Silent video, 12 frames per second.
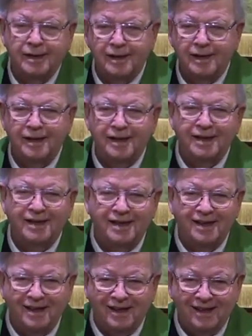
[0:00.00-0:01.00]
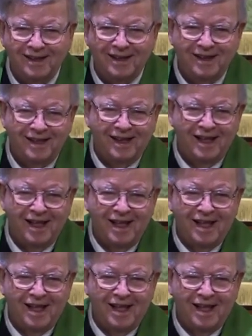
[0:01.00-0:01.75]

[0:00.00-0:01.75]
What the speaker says: Nobody speaks.